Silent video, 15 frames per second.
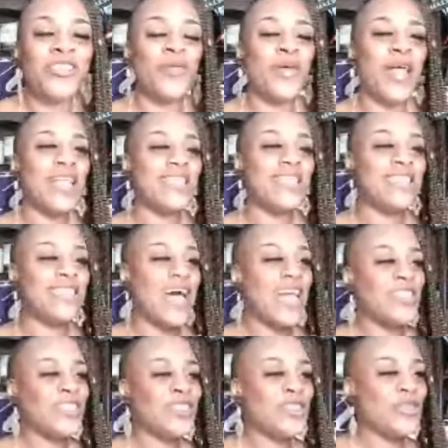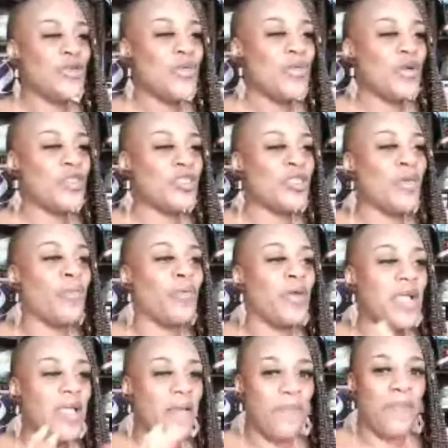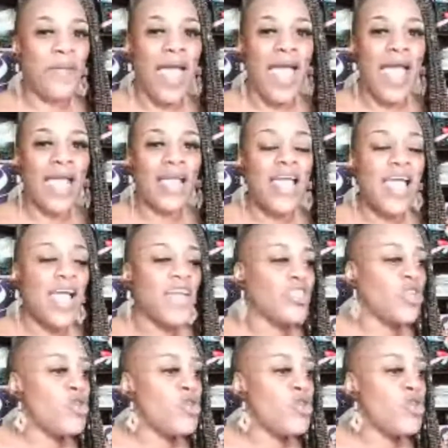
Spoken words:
And so what I decided to do was to bring it back.